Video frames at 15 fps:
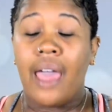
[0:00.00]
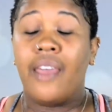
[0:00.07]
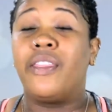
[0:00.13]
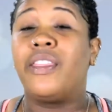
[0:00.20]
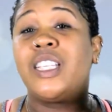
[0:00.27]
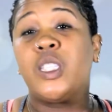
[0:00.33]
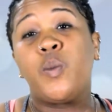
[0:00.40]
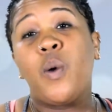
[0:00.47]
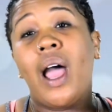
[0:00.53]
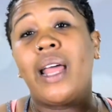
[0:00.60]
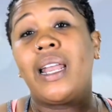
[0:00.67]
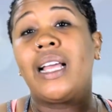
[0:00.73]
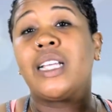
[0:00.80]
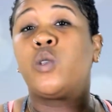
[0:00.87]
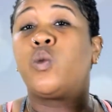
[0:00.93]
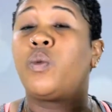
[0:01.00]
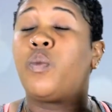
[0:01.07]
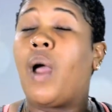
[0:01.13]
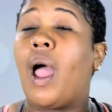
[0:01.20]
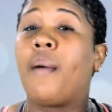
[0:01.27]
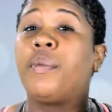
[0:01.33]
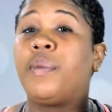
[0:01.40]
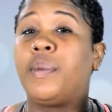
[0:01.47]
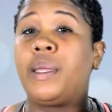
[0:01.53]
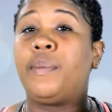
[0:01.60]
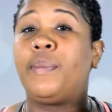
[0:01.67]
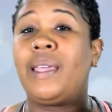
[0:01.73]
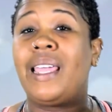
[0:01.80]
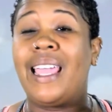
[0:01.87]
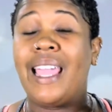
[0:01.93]
this product will probably
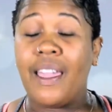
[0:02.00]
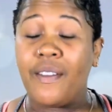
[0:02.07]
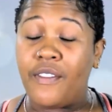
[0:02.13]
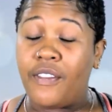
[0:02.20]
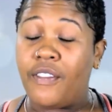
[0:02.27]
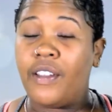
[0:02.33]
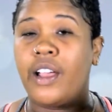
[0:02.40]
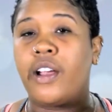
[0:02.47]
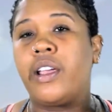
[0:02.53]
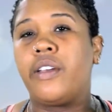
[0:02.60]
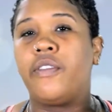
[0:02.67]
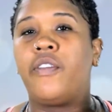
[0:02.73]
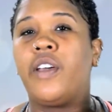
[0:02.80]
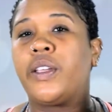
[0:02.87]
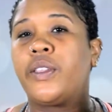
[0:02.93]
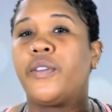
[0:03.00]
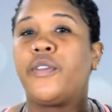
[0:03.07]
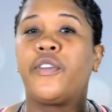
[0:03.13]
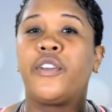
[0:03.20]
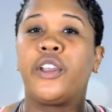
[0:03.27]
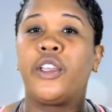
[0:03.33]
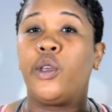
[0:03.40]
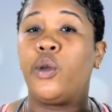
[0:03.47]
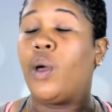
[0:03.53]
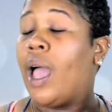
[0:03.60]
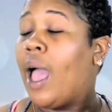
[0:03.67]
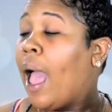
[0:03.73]
be very effective for you.